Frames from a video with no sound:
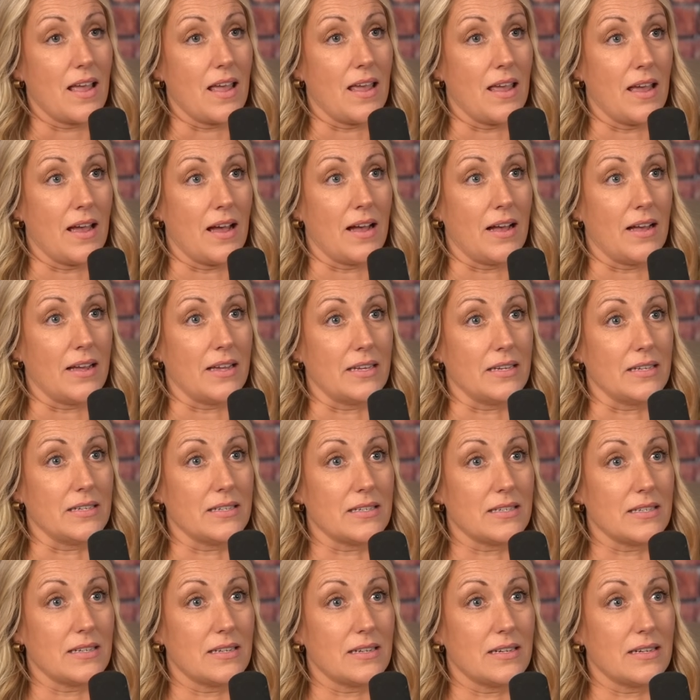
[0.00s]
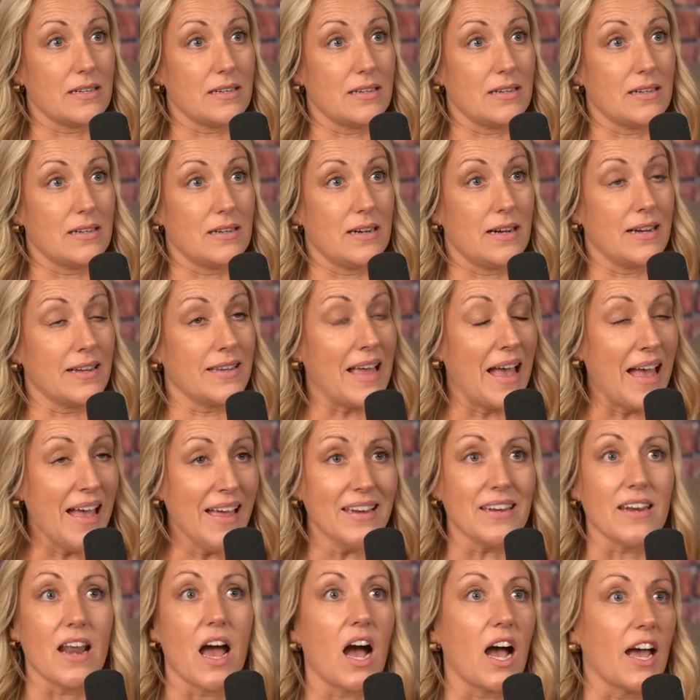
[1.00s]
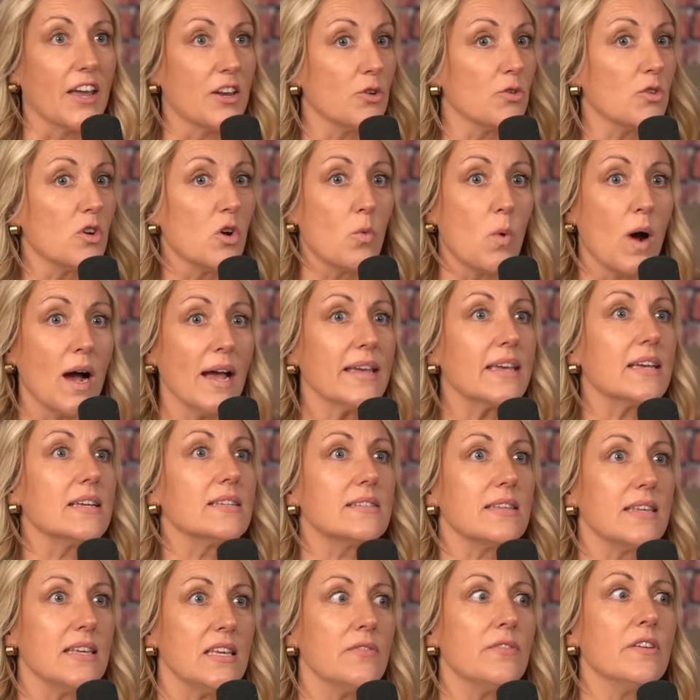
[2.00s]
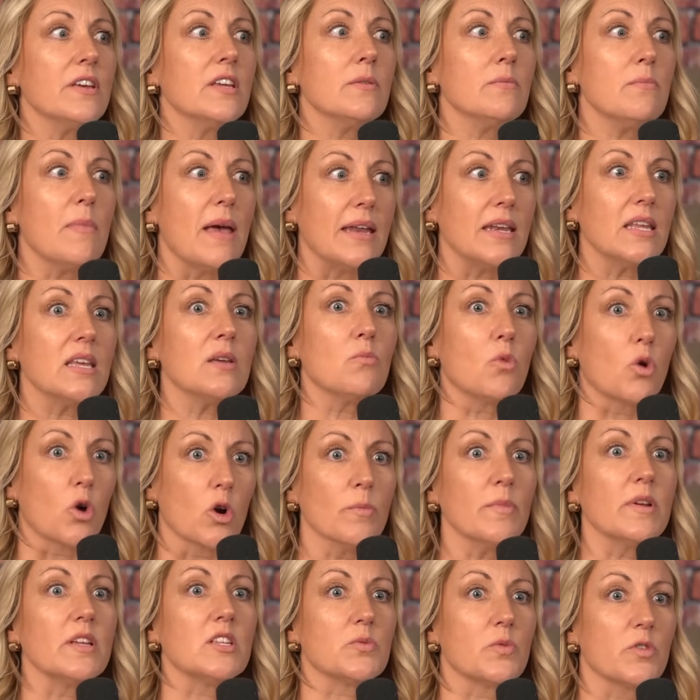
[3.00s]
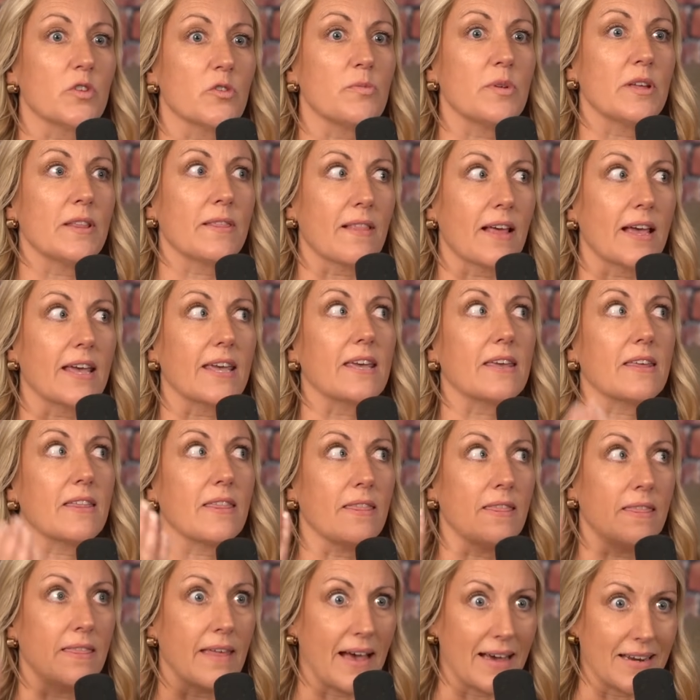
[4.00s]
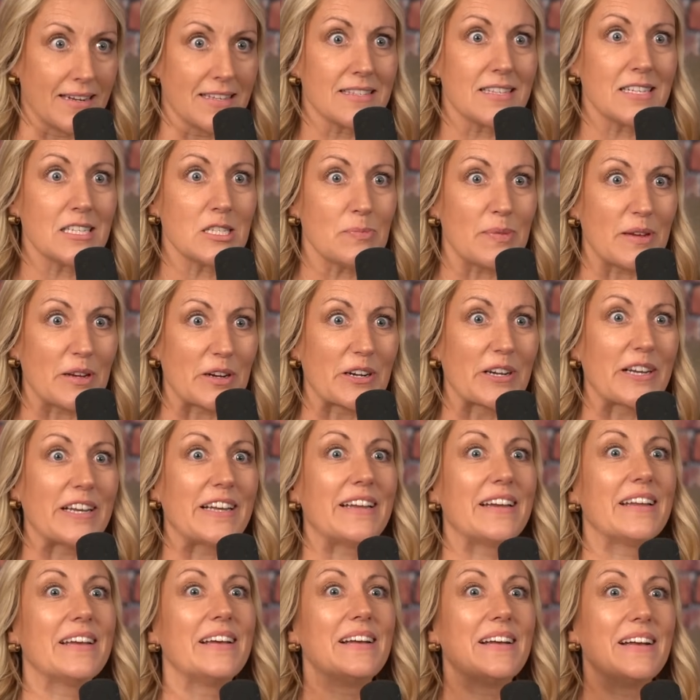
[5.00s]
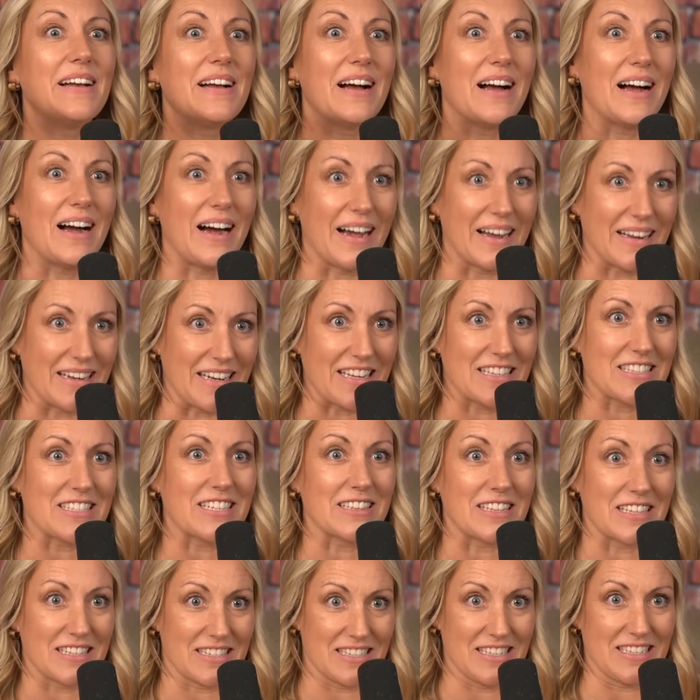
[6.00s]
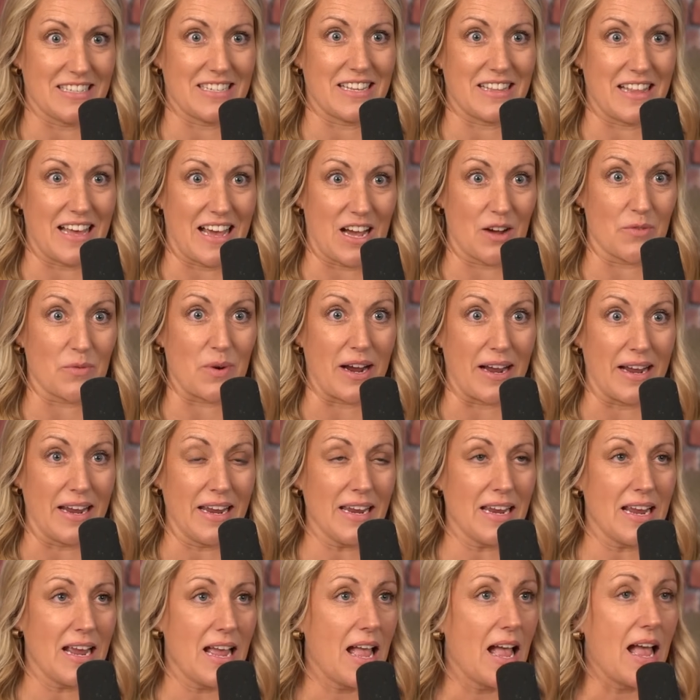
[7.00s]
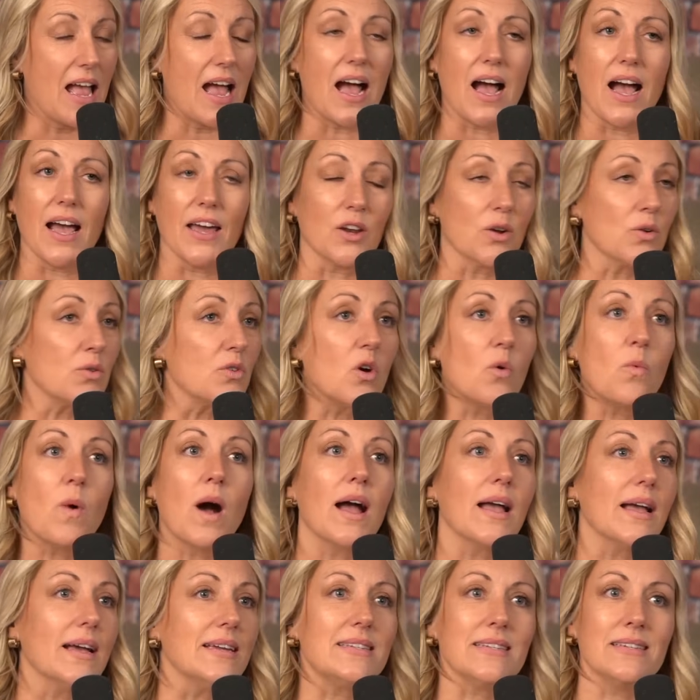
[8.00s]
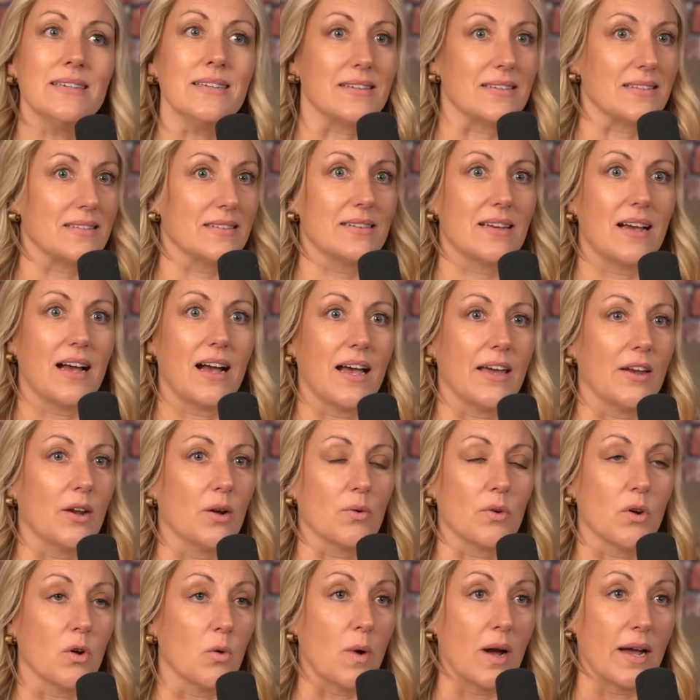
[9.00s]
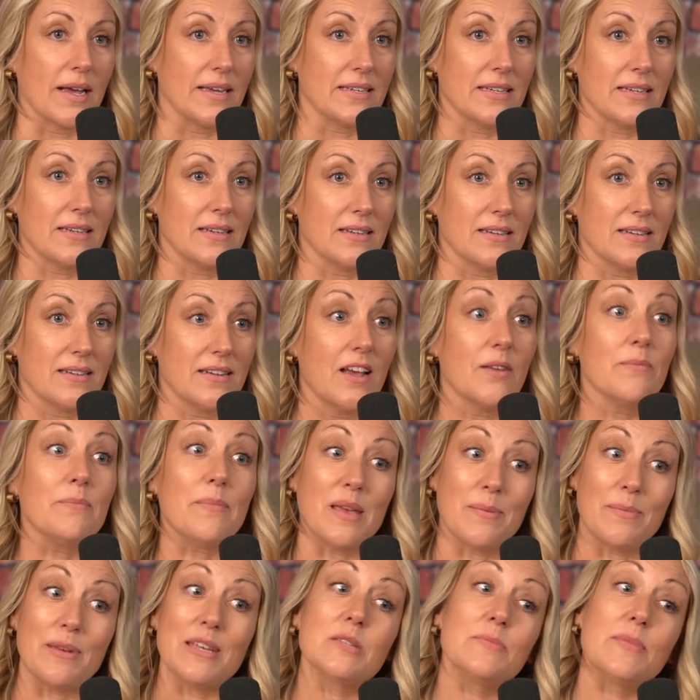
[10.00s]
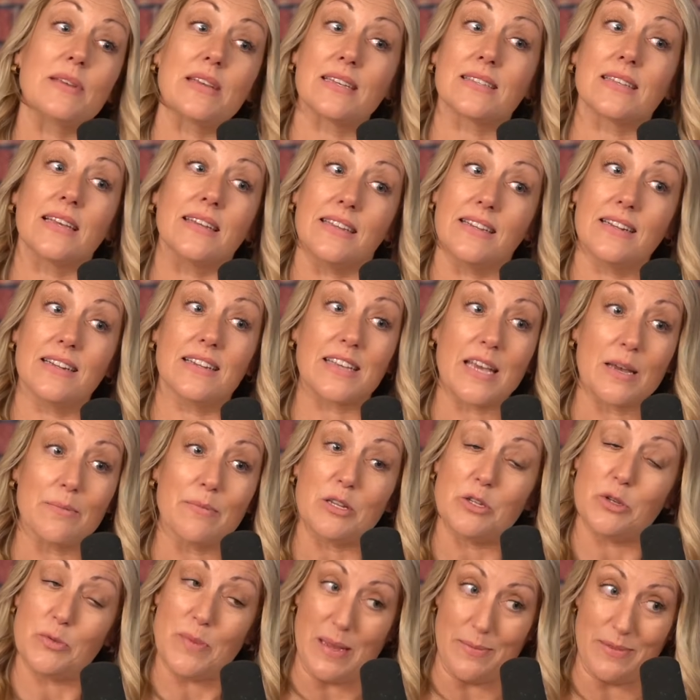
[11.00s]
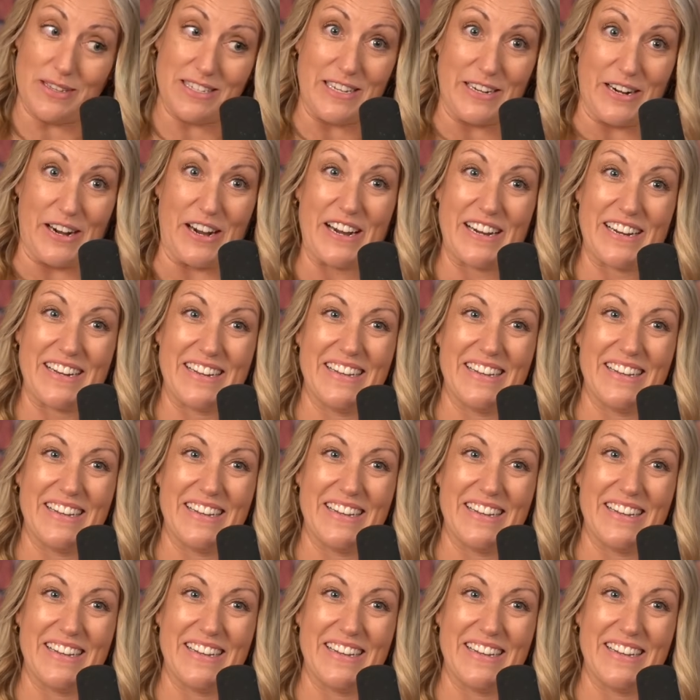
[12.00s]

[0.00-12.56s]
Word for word: And again, I don't know why, because even many Mormons would have been like, that is the spirit. I need to listen to that, right? I don't know why I didn't. I don't know why I didn't. Maybe it's because I needed to get my two babies here.